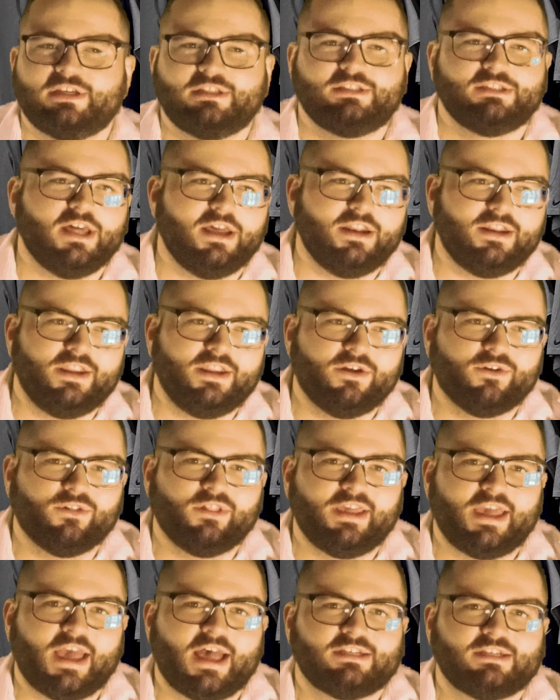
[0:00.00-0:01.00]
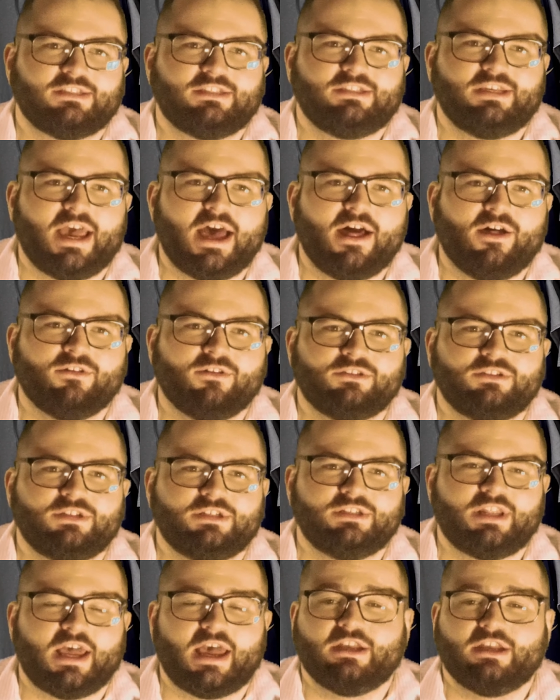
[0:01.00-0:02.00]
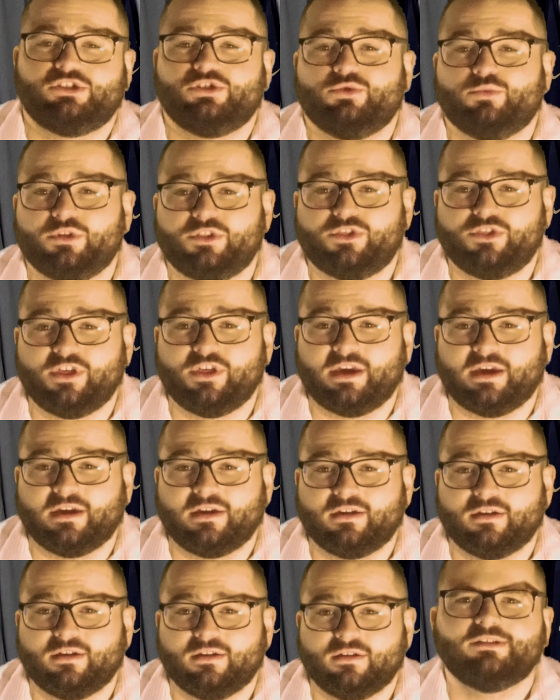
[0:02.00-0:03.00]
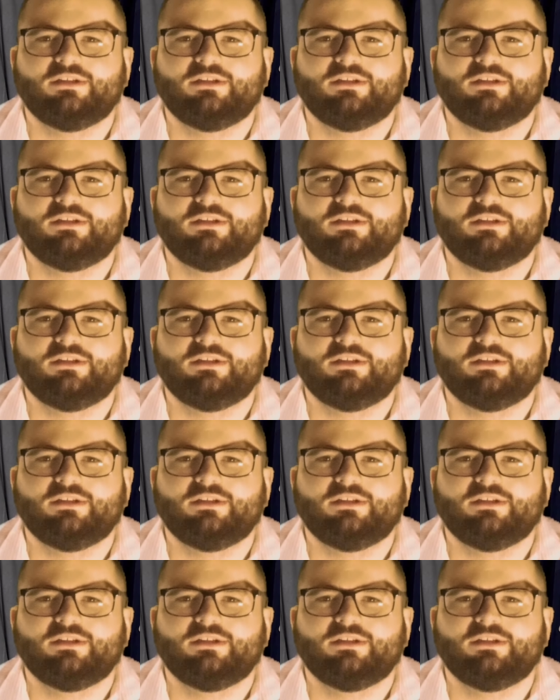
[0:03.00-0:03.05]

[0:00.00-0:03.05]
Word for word: it's not nearly as talented as you would think.